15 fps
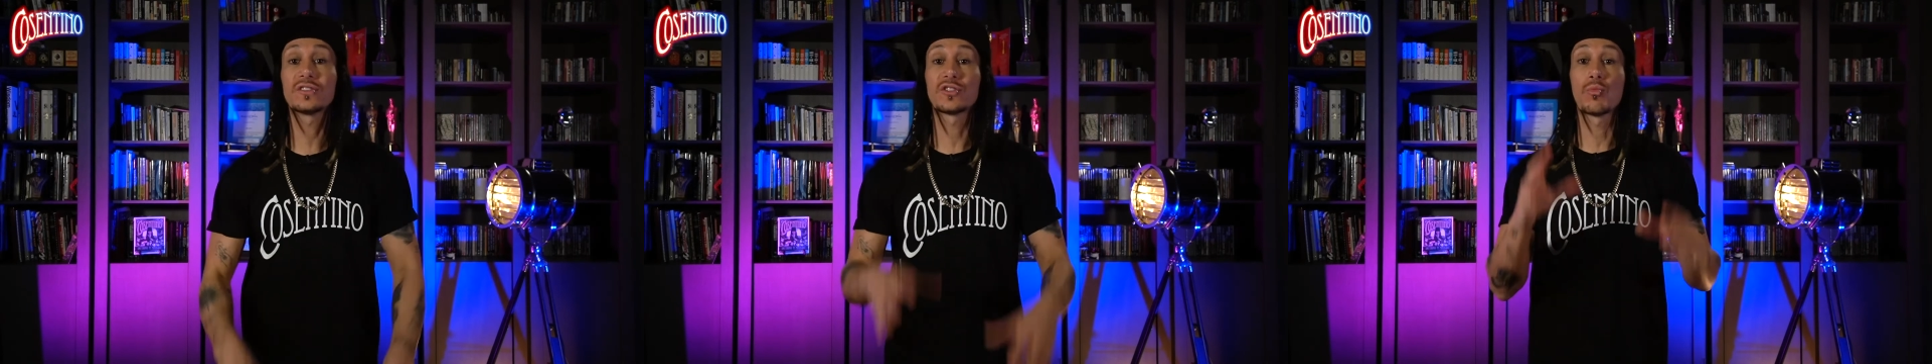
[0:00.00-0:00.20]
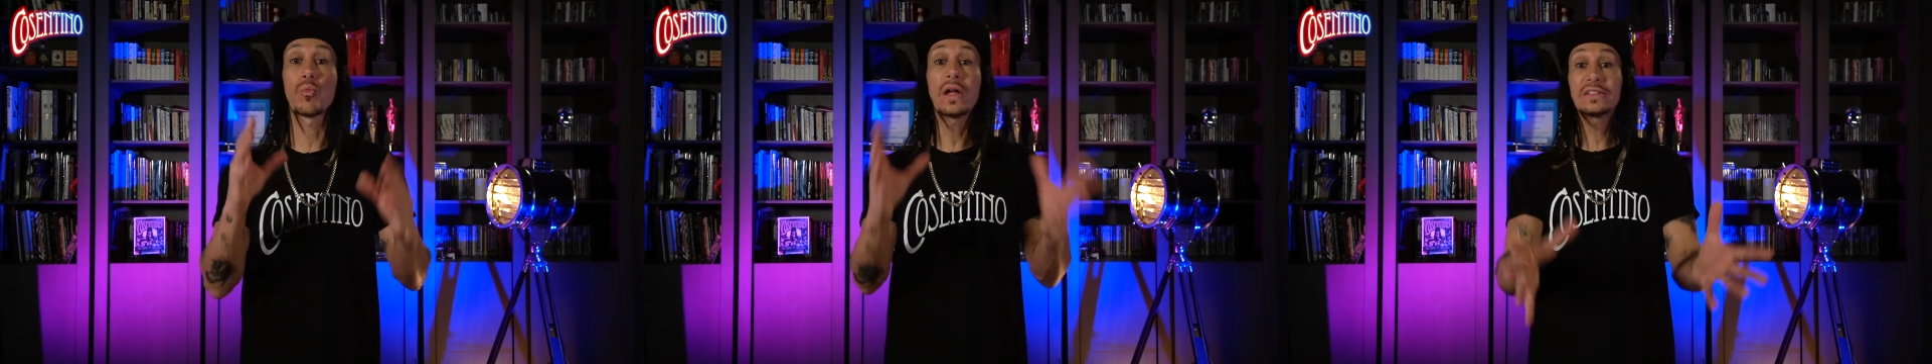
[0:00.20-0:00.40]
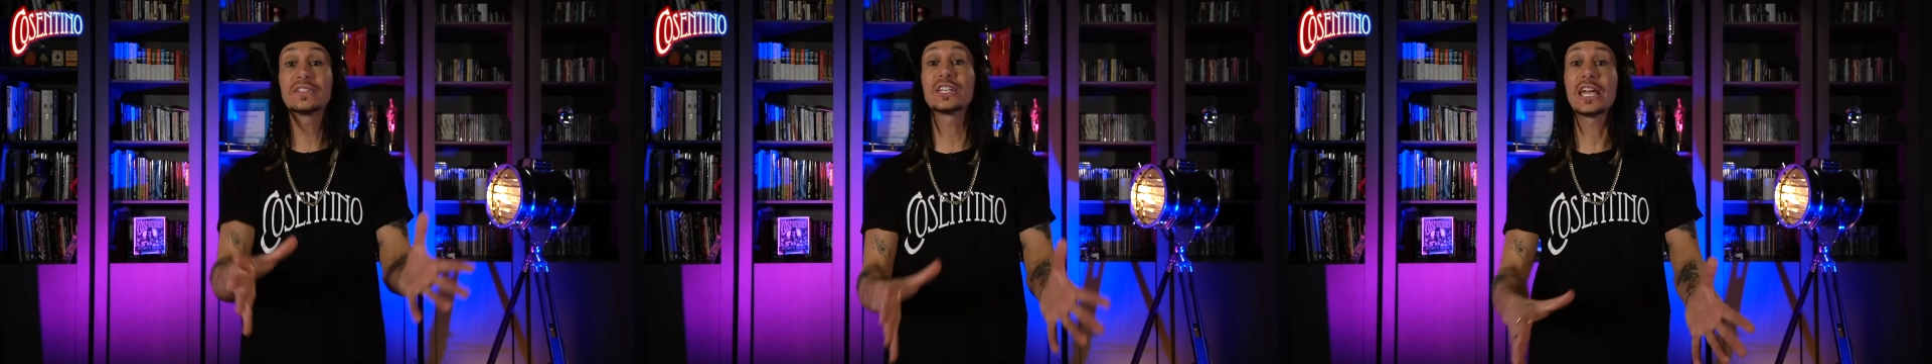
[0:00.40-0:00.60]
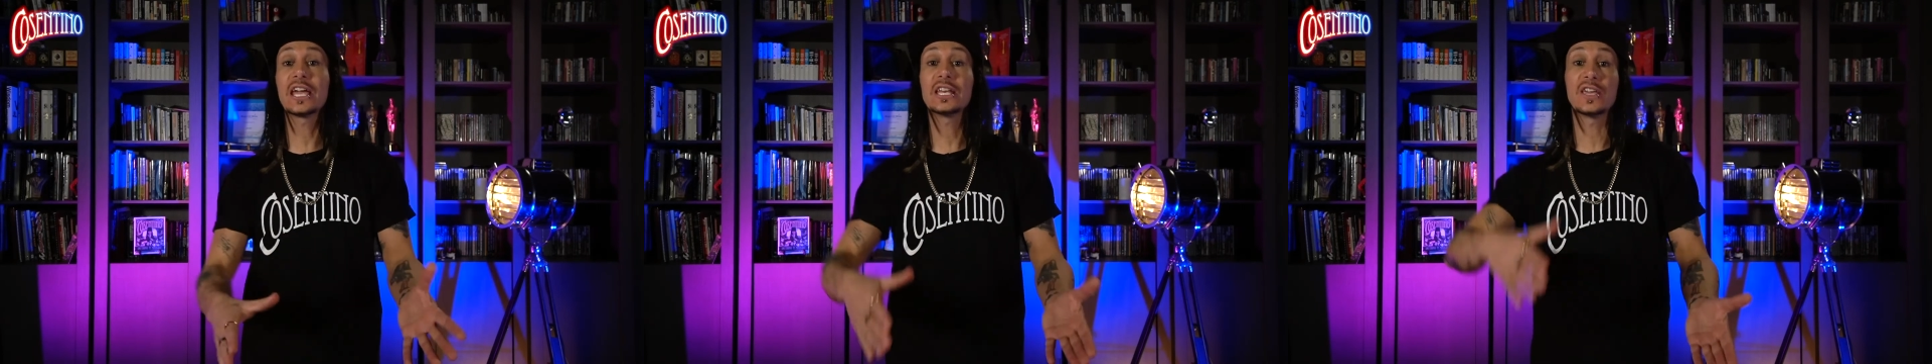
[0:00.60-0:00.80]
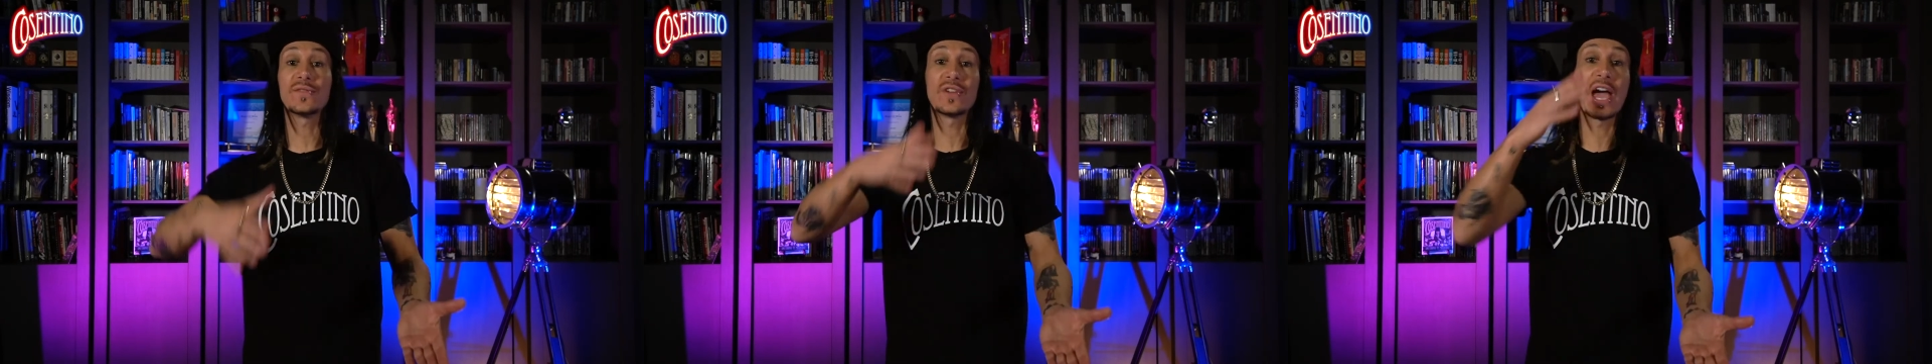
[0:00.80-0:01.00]
So once
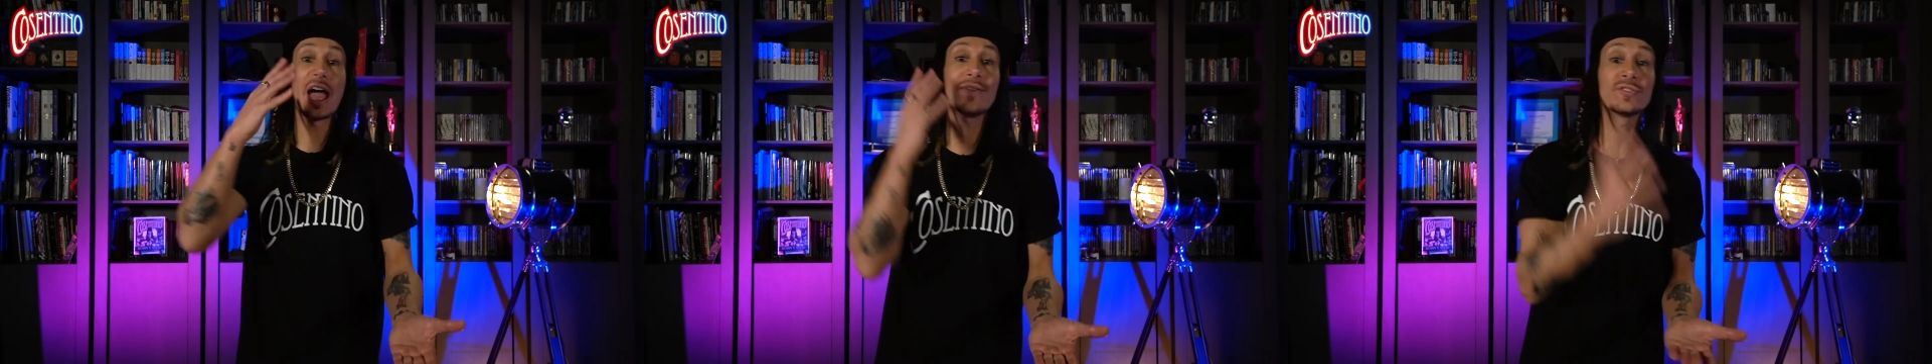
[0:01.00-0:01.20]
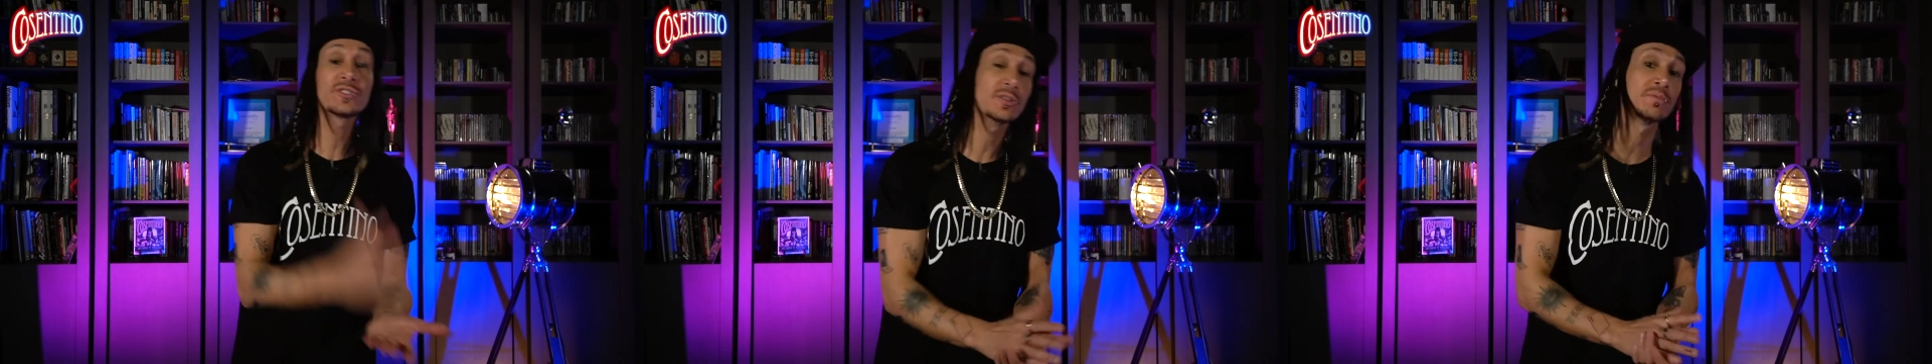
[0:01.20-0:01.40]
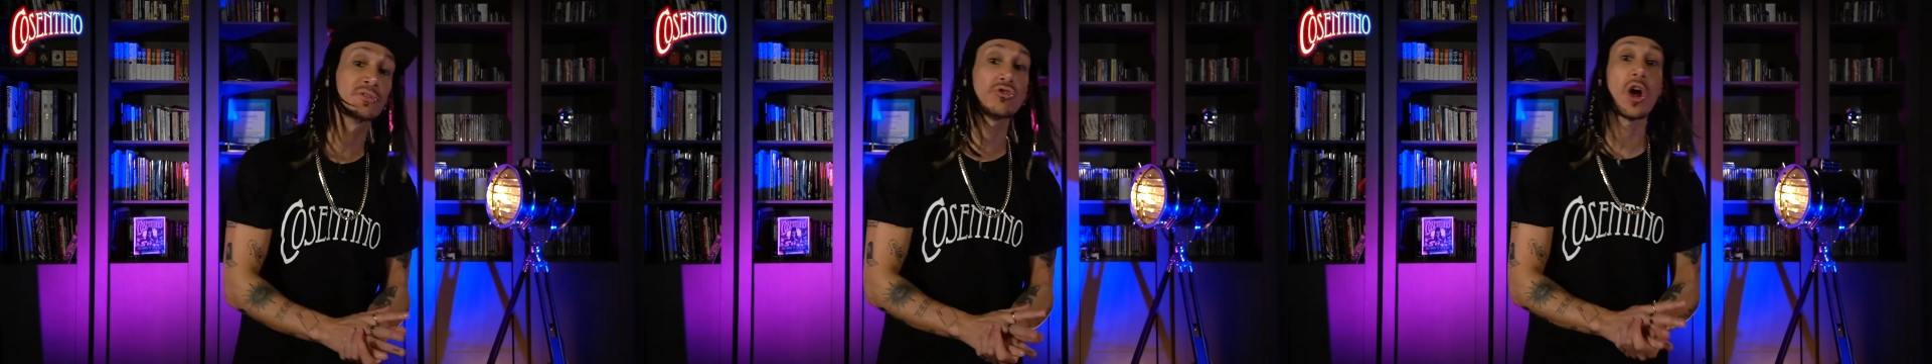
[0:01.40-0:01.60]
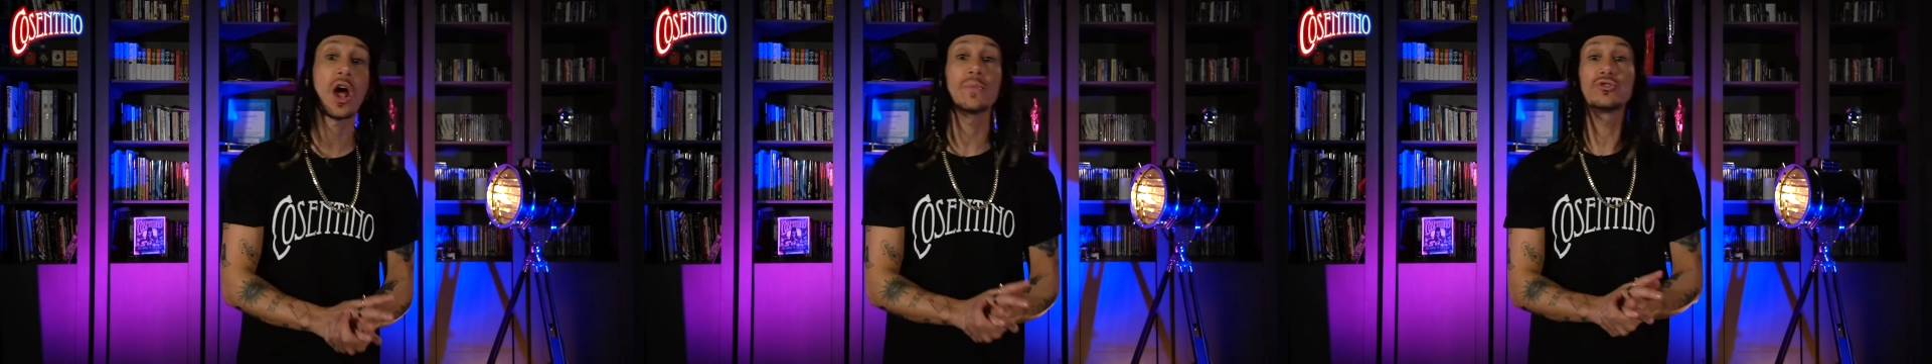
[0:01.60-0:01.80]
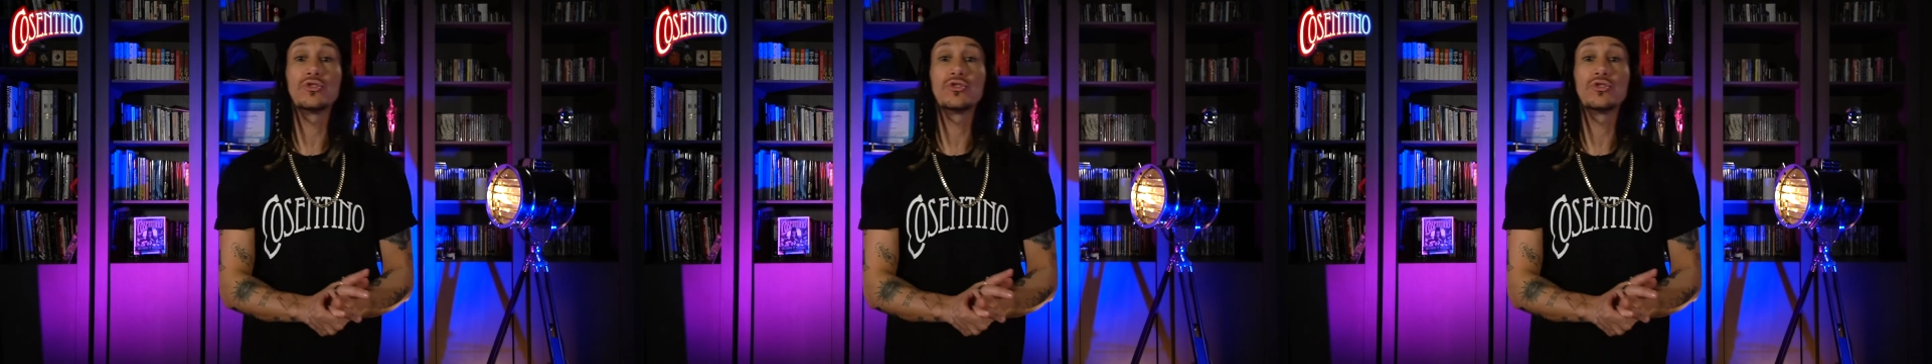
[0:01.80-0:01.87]
again, if you haven't subscribed,